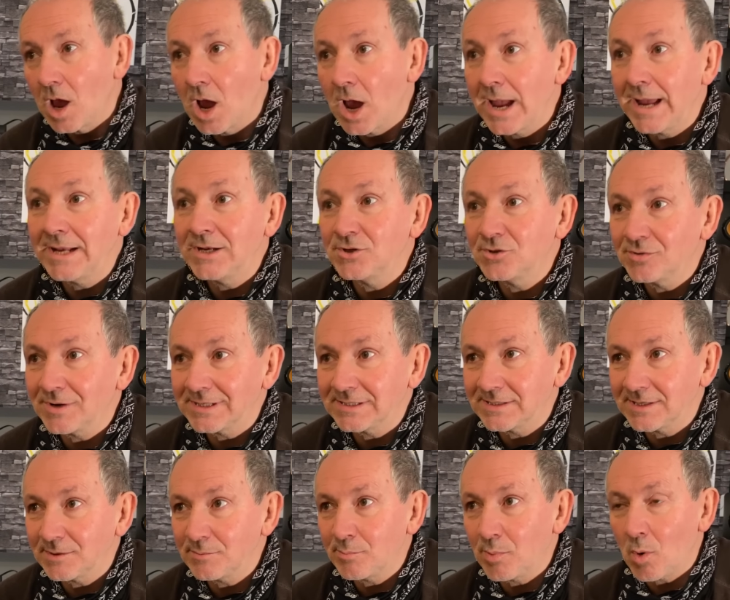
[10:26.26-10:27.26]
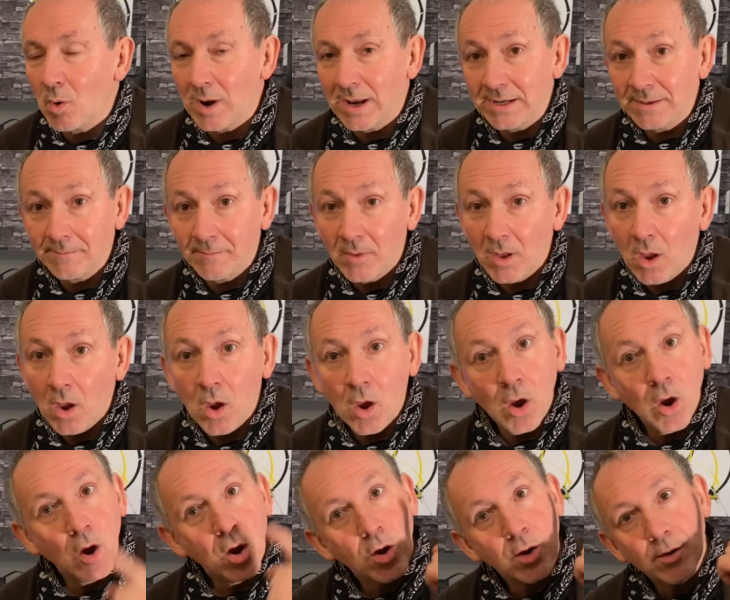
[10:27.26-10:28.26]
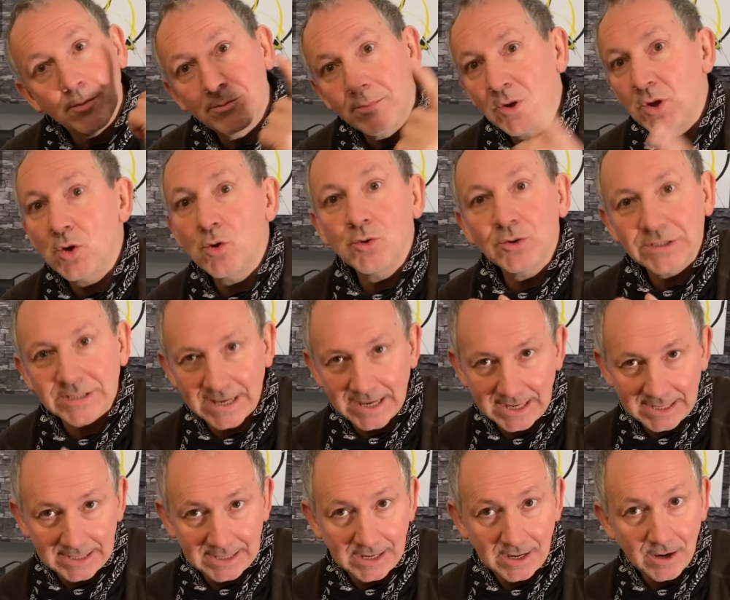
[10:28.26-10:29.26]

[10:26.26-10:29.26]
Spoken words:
Interesting point. Music.